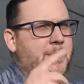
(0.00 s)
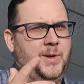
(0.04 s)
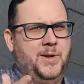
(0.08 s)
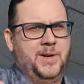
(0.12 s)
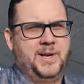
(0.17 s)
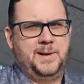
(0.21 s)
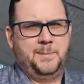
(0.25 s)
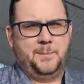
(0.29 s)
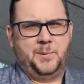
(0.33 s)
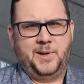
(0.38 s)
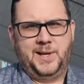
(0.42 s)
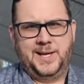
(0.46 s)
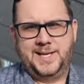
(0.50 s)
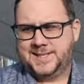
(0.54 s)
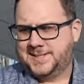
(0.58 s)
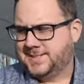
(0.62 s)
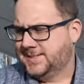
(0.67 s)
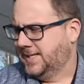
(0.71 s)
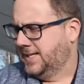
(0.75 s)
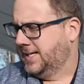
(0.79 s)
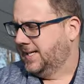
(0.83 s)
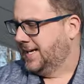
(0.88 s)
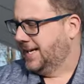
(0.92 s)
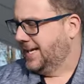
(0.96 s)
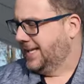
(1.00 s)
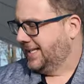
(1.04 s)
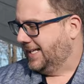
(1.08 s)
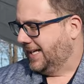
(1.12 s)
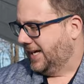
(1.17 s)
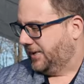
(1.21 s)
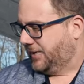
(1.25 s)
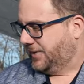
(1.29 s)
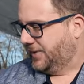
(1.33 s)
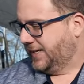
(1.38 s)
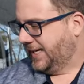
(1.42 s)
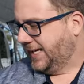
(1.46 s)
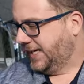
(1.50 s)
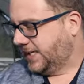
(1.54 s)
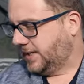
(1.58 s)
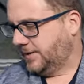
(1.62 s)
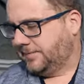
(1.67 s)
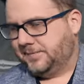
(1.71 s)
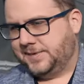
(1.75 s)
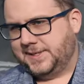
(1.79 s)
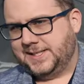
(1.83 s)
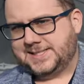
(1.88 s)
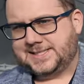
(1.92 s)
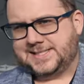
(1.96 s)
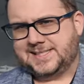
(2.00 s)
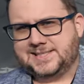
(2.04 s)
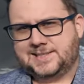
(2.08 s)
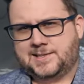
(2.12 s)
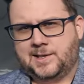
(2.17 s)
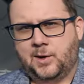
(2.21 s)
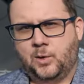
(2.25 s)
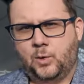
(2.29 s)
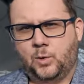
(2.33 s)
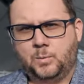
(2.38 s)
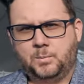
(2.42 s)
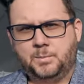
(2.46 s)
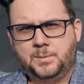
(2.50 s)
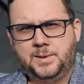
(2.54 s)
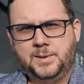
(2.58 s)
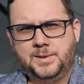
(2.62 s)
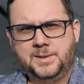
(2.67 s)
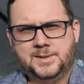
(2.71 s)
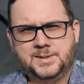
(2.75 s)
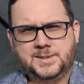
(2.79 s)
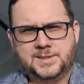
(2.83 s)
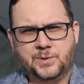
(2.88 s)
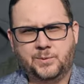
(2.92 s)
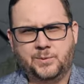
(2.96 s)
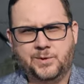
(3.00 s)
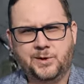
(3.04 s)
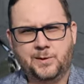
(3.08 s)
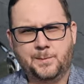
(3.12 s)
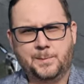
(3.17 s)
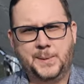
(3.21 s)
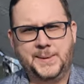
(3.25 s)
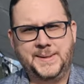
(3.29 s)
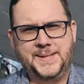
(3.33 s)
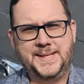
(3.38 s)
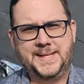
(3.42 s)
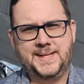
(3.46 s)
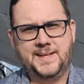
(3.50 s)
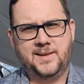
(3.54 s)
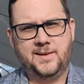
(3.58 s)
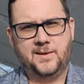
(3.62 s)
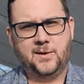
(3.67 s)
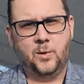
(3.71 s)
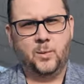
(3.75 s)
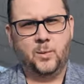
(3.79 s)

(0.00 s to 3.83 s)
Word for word: put it in place. Now think of this as home. So when you're putting it